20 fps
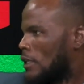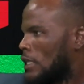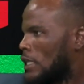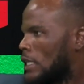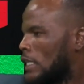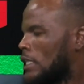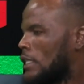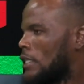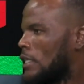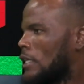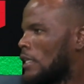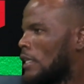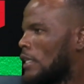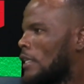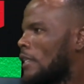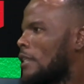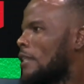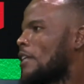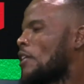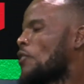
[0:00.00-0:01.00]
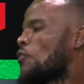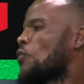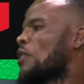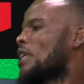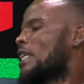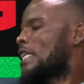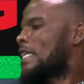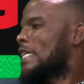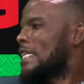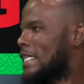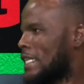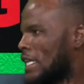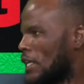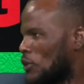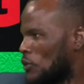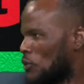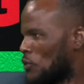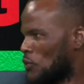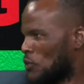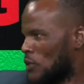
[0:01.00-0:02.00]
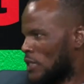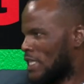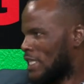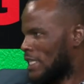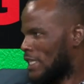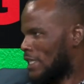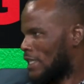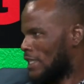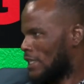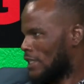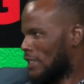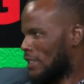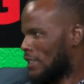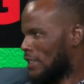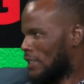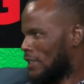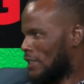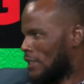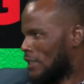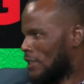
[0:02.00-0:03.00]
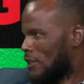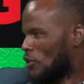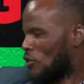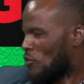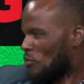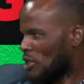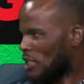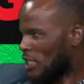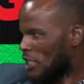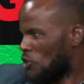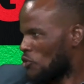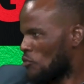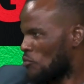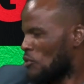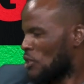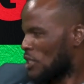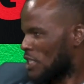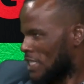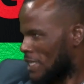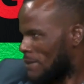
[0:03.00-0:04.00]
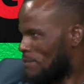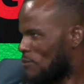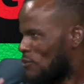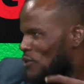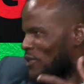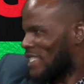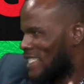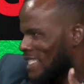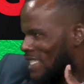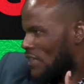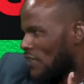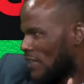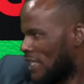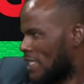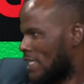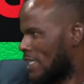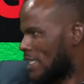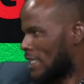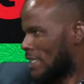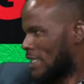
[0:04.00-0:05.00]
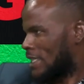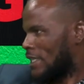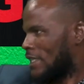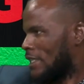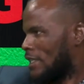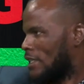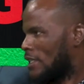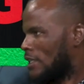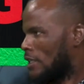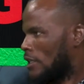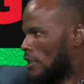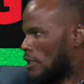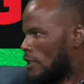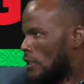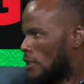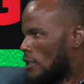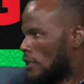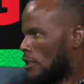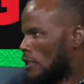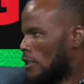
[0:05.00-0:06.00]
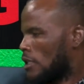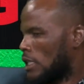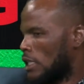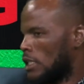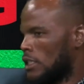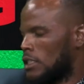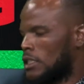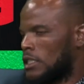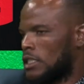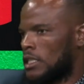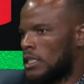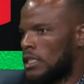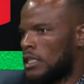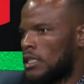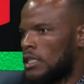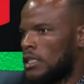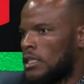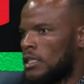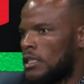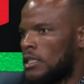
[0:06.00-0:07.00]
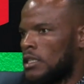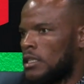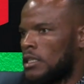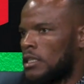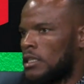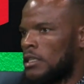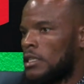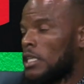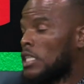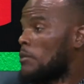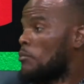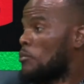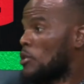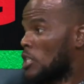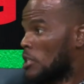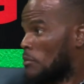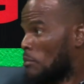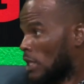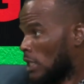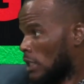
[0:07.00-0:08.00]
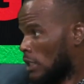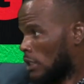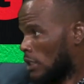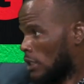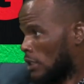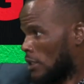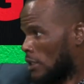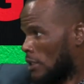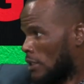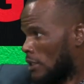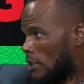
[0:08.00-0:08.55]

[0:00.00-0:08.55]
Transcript: Yeah, and they are willing now to see that Comrade Netumbo demonstrating that that prosperities.